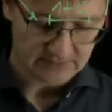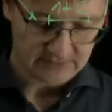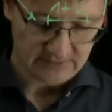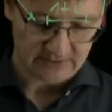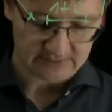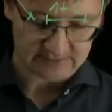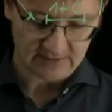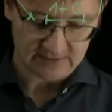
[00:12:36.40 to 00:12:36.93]

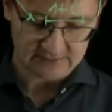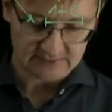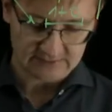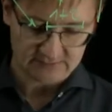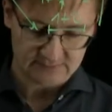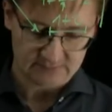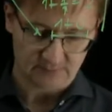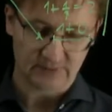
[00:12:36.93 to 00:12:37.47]
And then
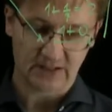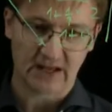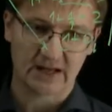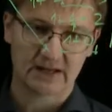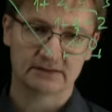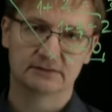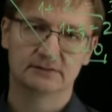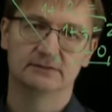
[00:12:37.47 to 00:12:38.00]
we
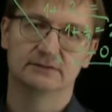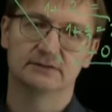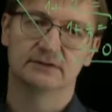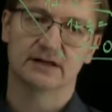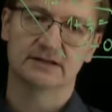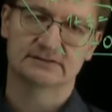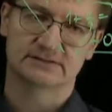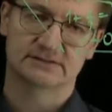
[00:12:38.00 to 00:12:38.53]
add the
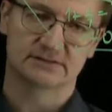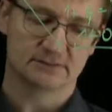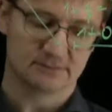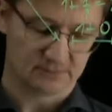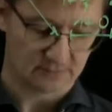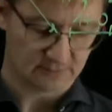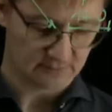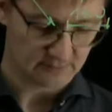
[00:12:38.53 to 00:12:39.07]
rest
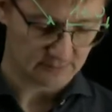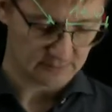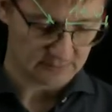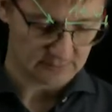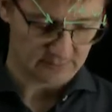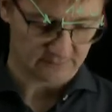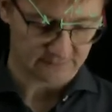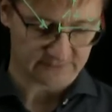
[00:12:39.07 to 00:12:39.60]

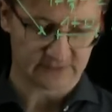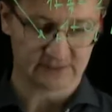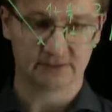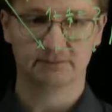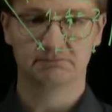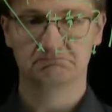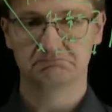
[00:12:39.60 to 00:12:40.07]
of the